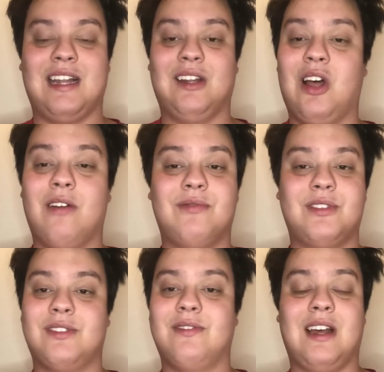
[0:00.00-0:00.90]

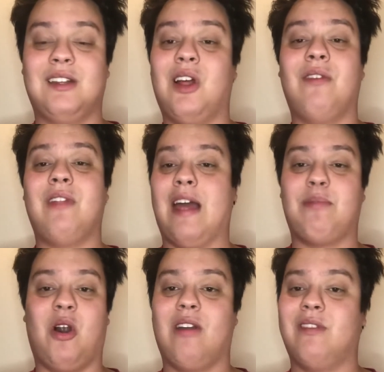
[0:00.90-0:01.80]
loved that
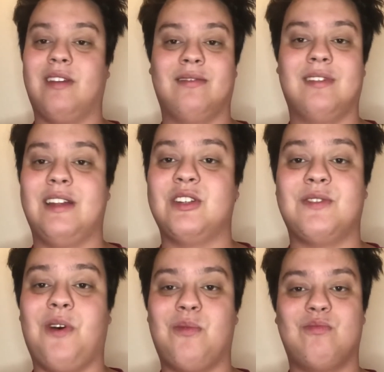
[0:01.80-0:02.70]
part of it. It just
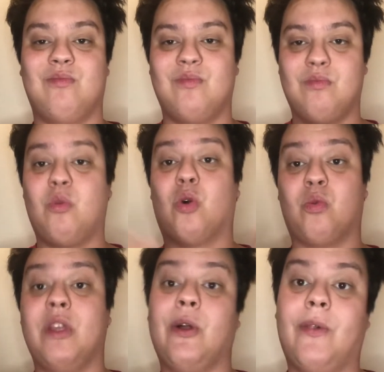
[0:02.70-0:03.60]
felt more
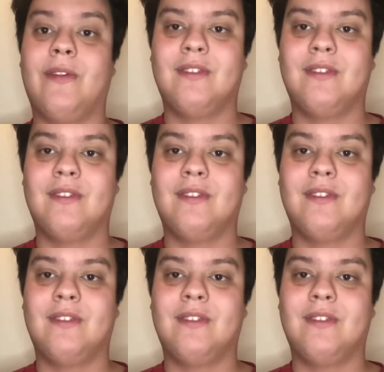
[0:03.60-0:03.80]
real.